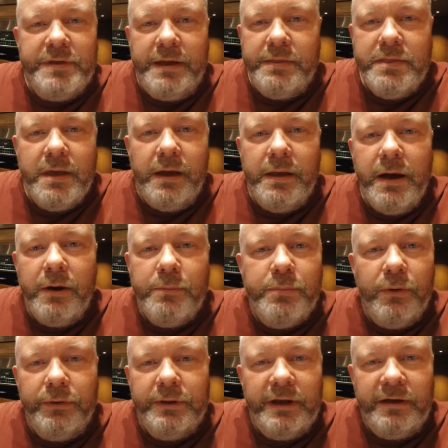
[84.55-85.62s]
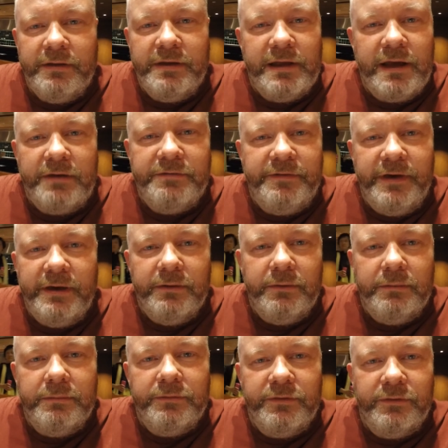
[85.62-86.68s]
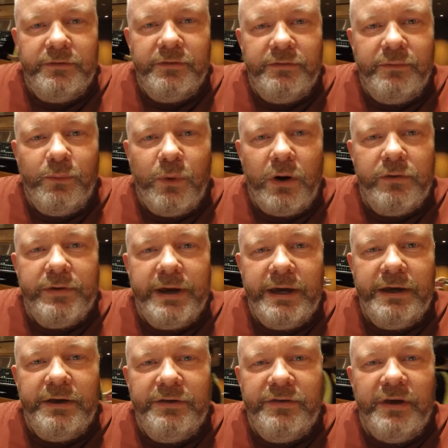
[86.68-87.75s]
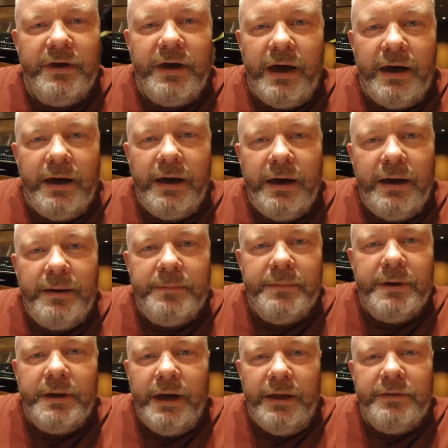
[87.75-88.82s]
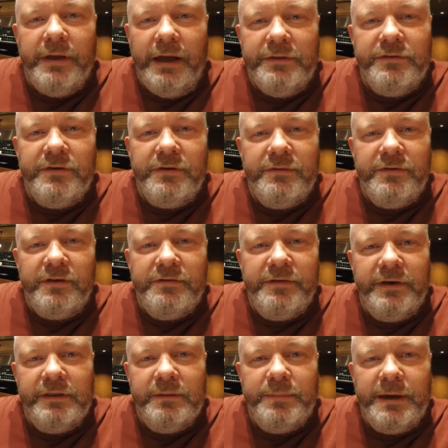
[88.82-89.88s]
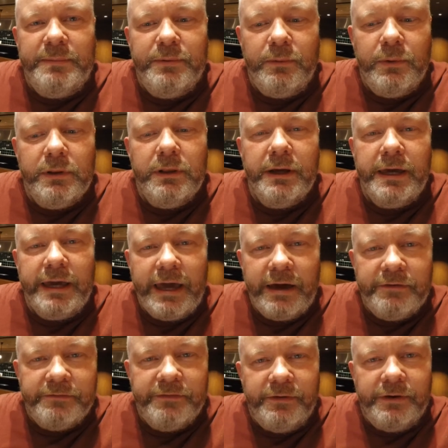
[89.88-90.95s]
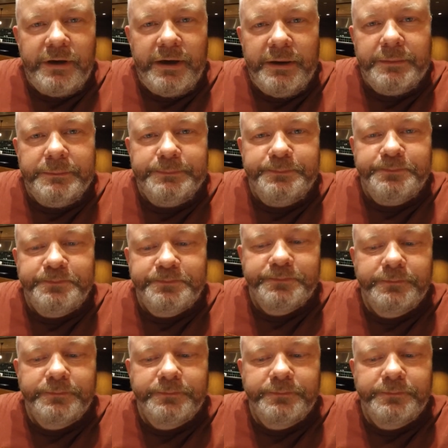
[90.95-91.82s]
No point did I feel sort of worried, and you did feel that people were looking out for you.